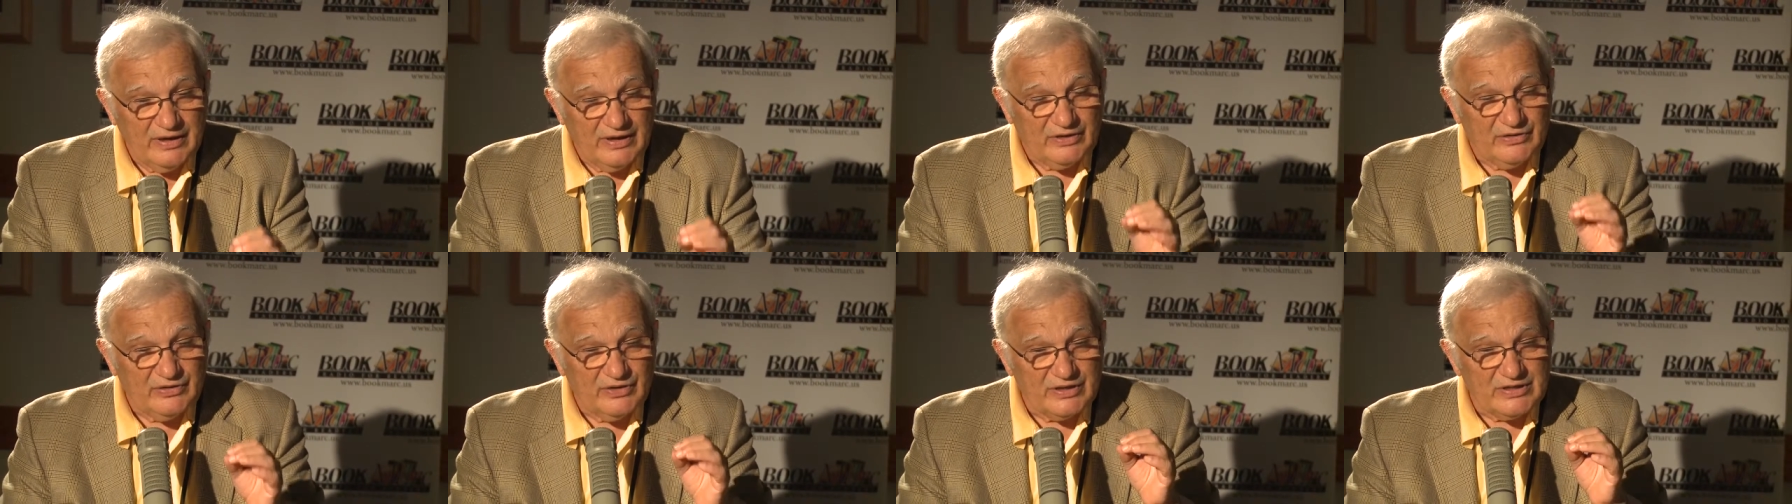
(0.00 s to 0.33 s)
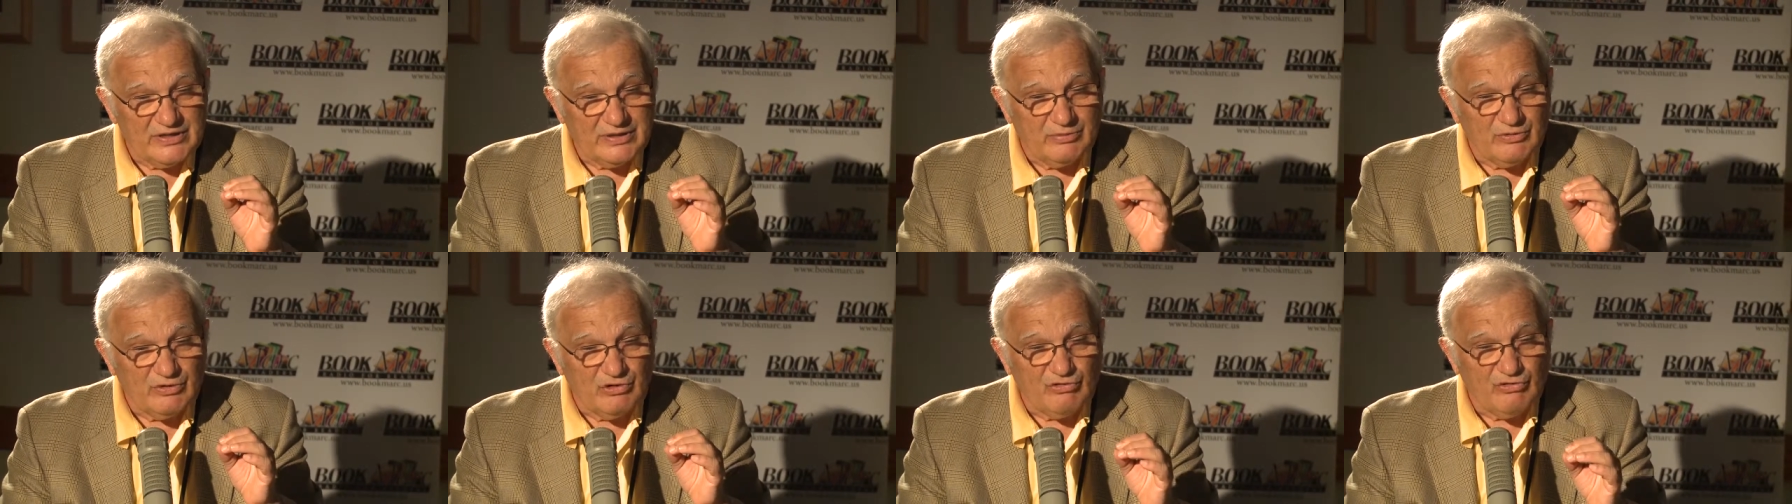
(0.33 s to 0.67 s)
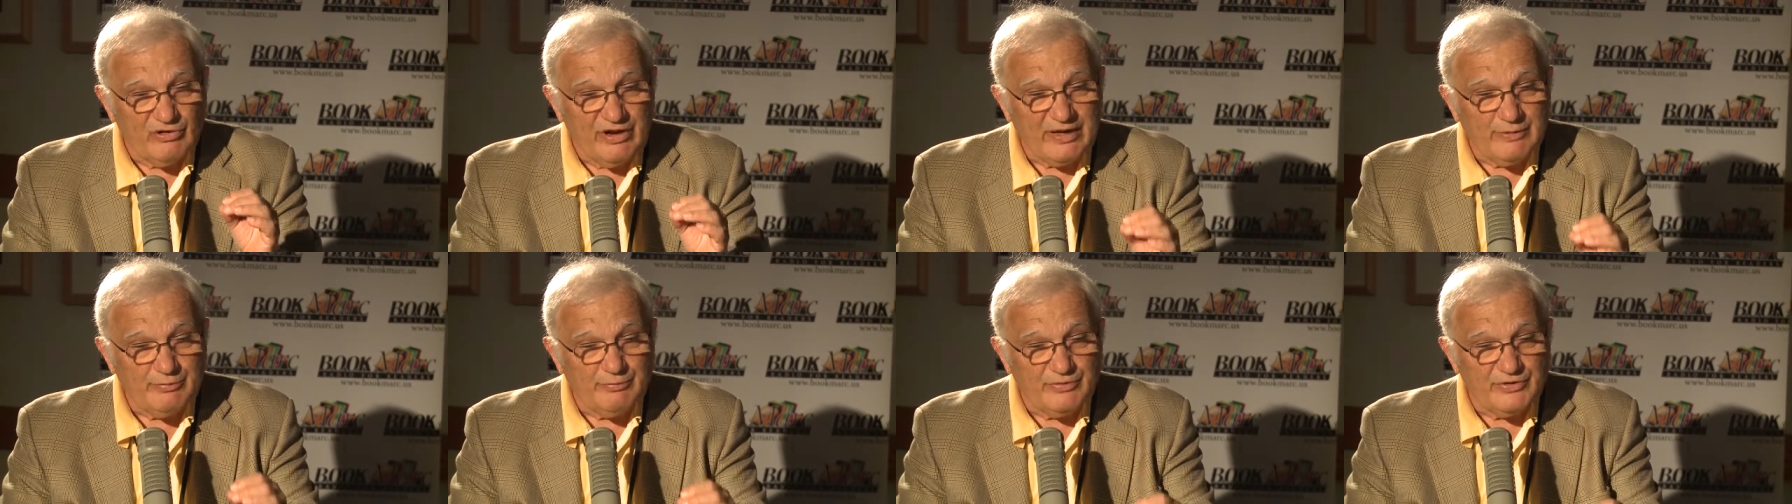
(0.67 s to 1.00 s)
It took some
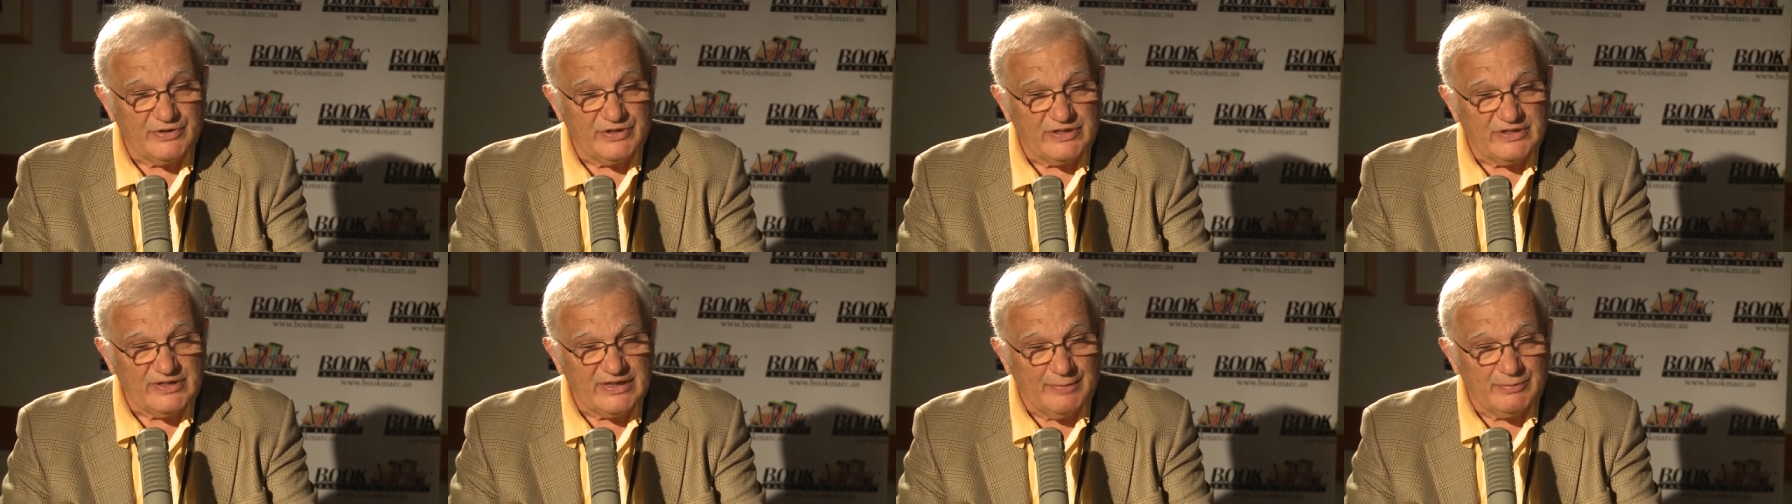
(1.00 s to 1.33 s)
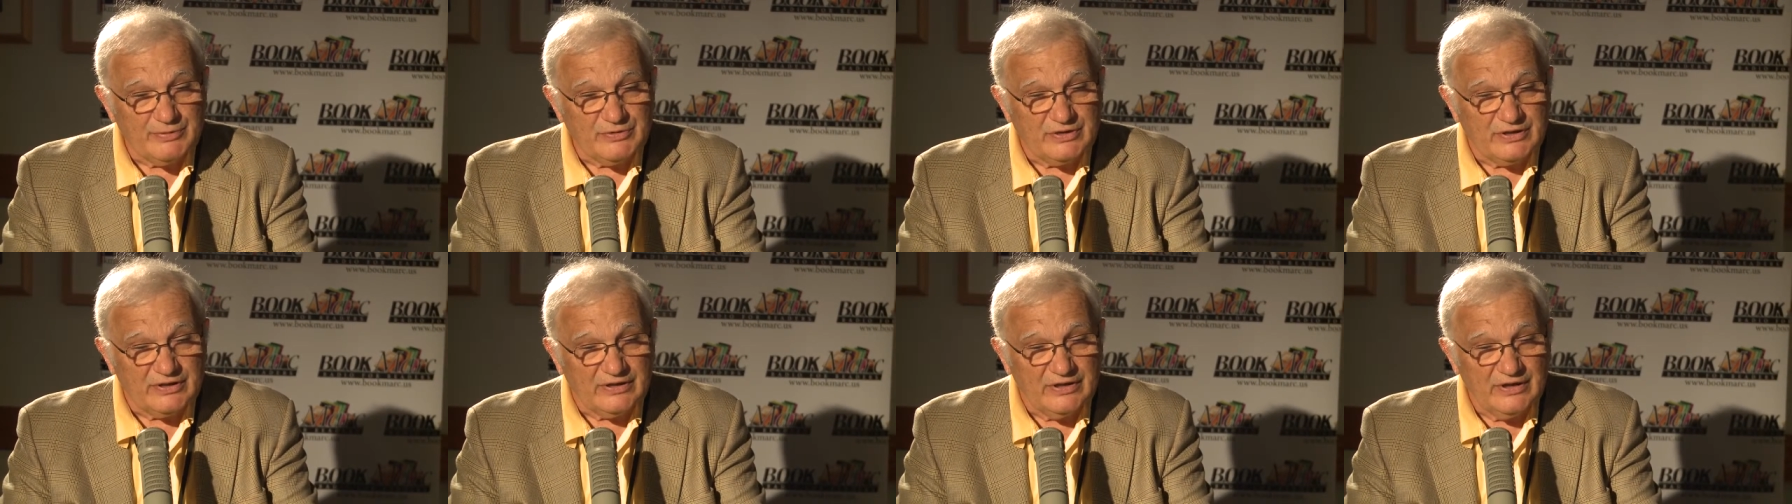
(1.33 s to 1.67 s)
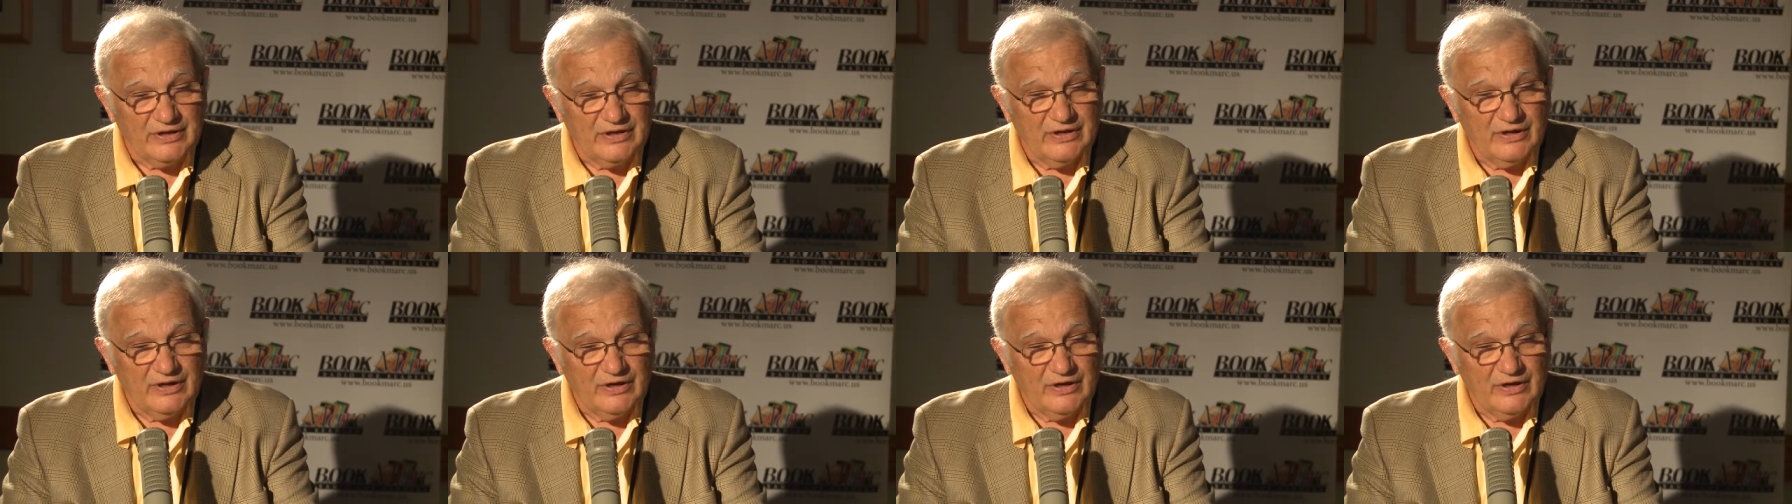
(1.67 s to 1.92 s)
great perception